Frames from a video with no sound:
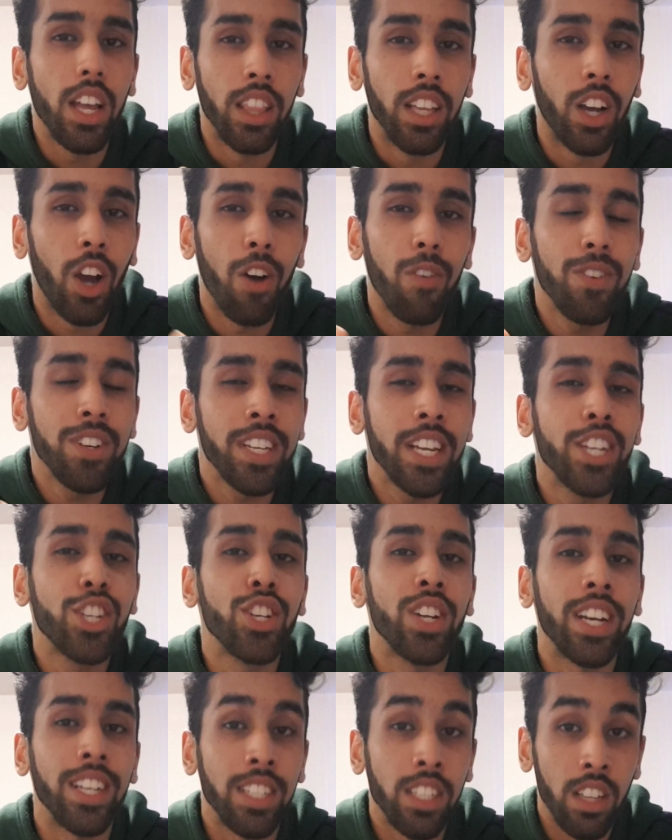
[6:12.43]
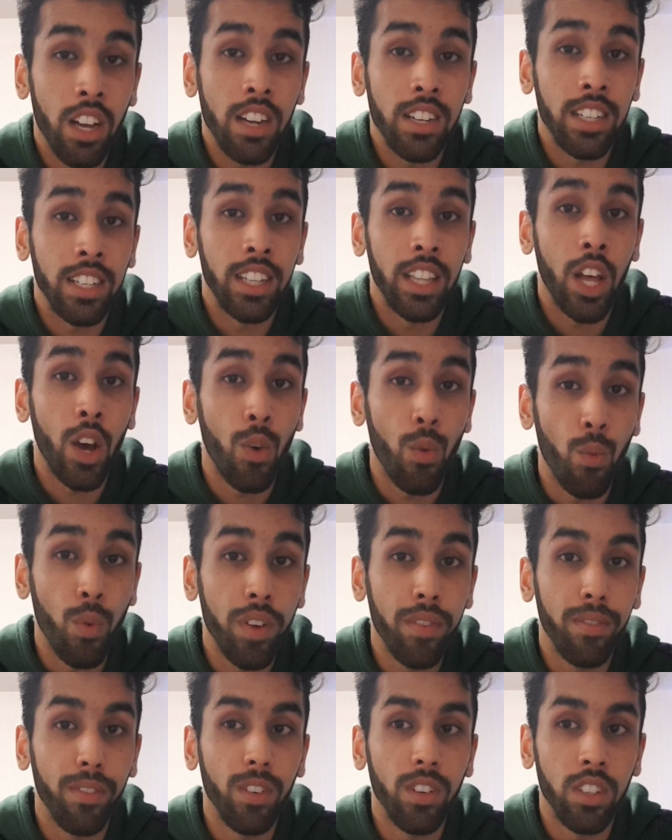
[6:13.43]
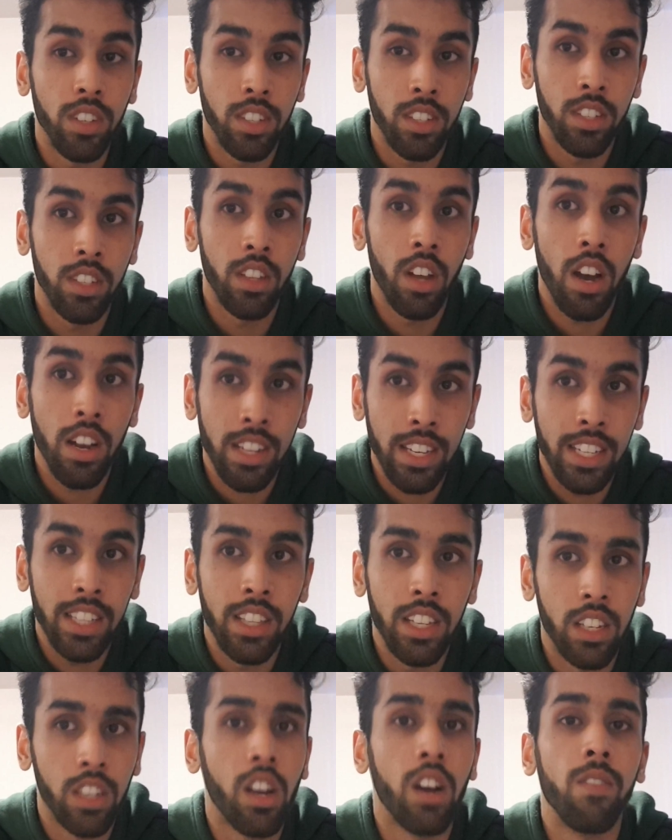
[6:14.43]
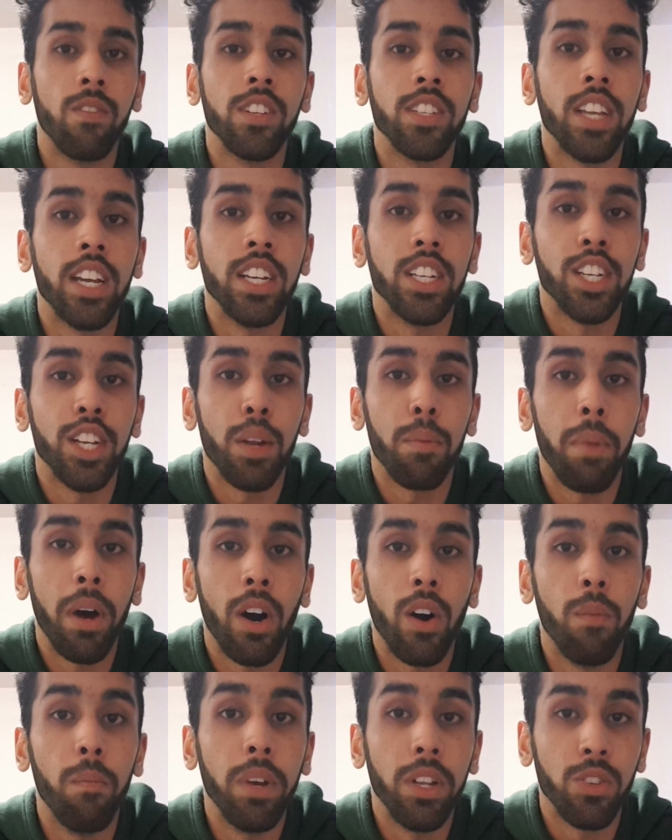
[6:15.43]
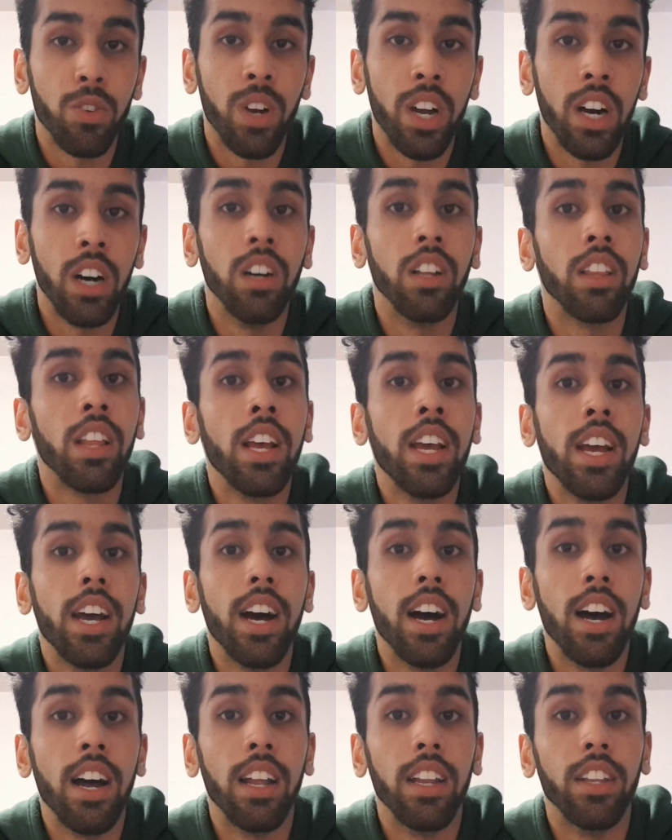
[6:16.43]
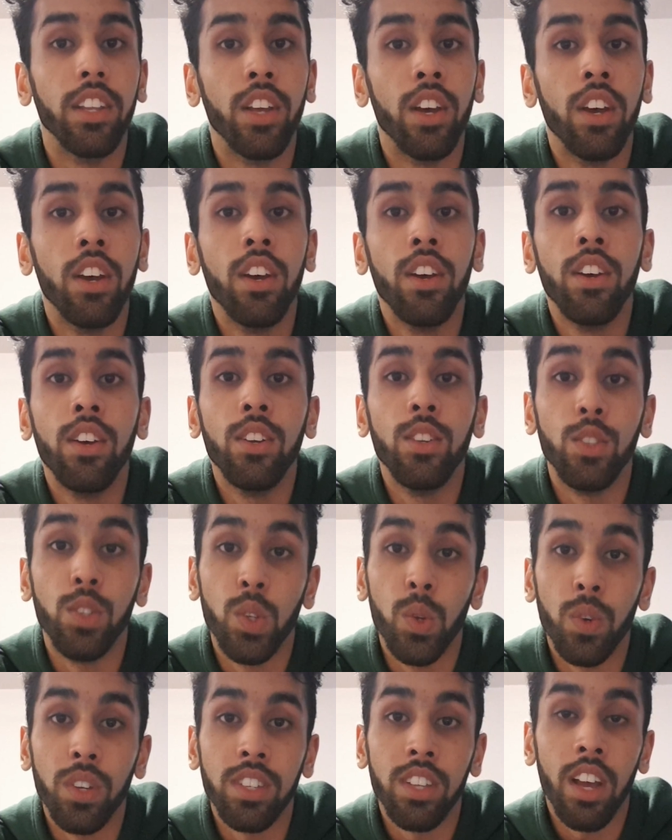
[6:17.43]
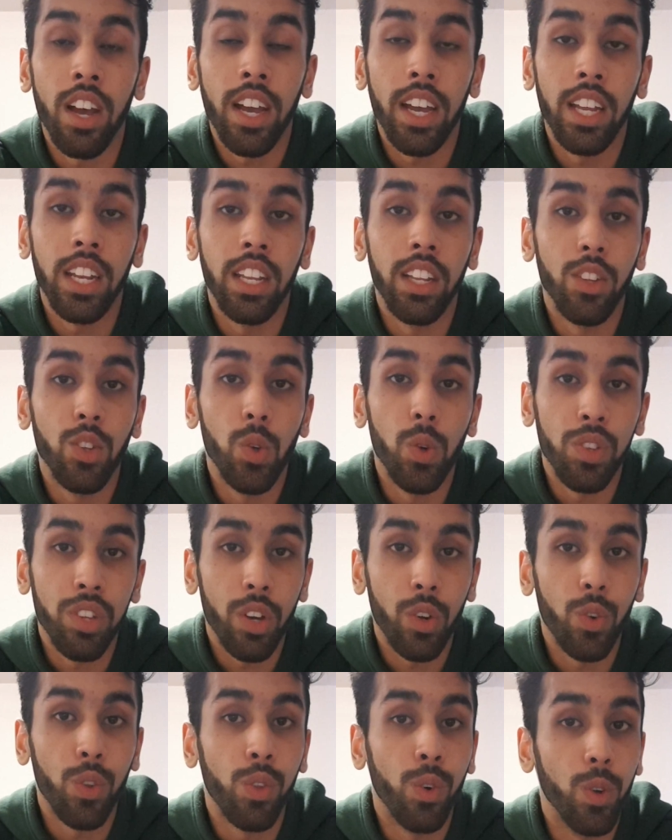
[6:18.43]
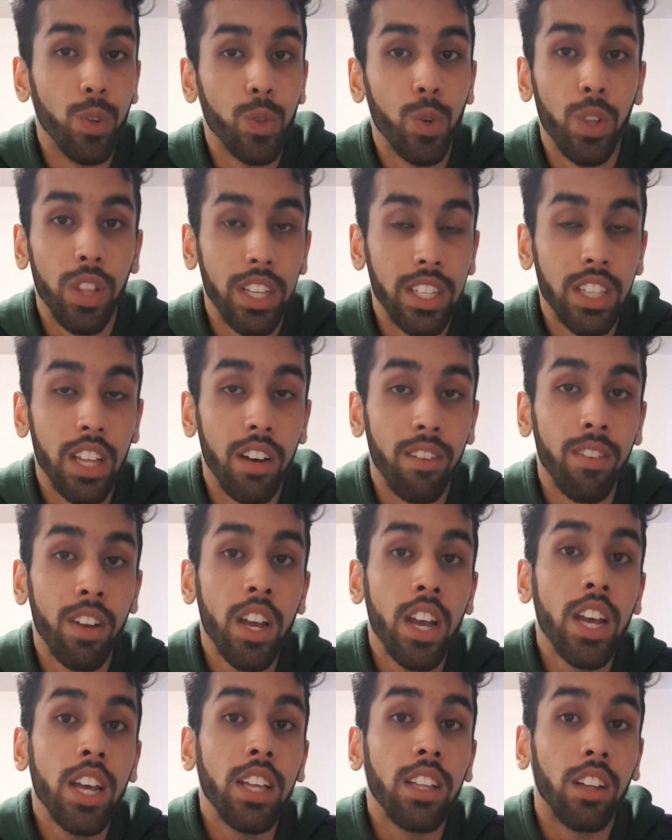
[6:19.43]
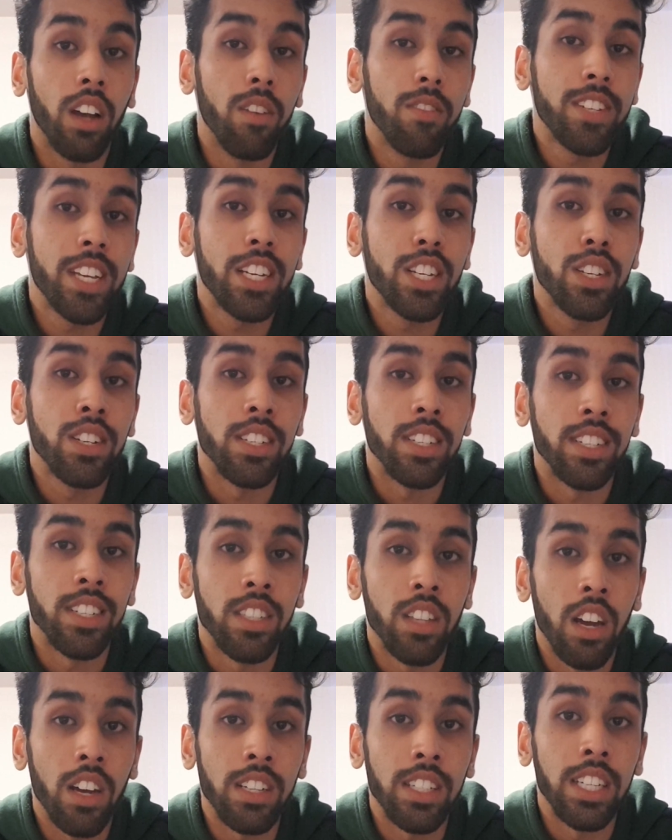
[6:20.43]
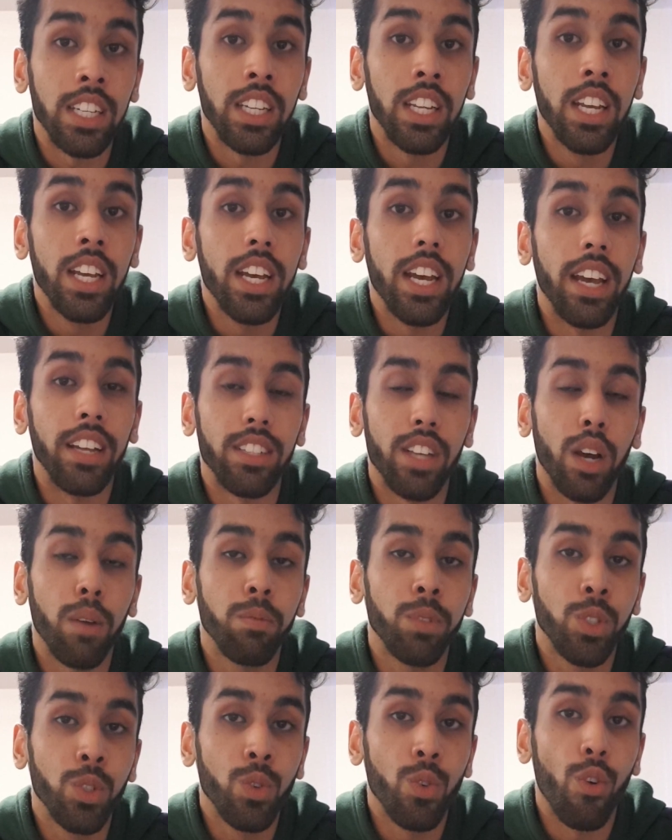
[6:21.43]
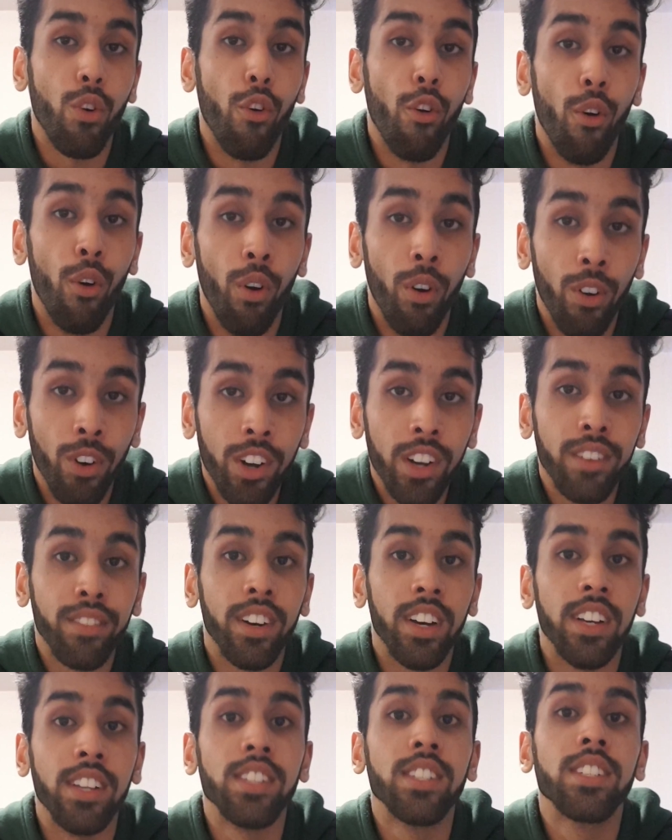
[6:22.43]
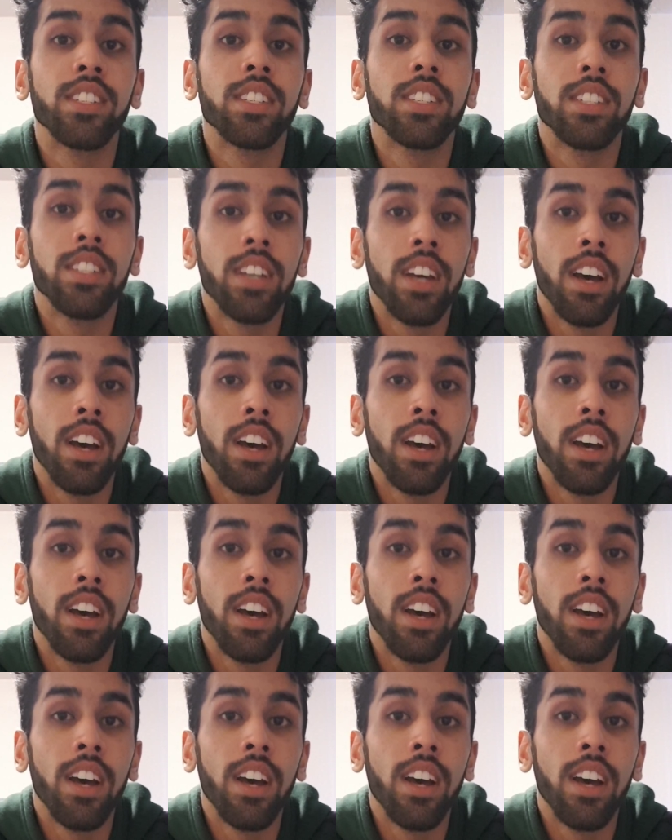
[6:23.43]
The conversation has started now. We've started this conversation about mental health and suicide and suicidal thoughts, all this stuff. Conversation has started. It's up to all of us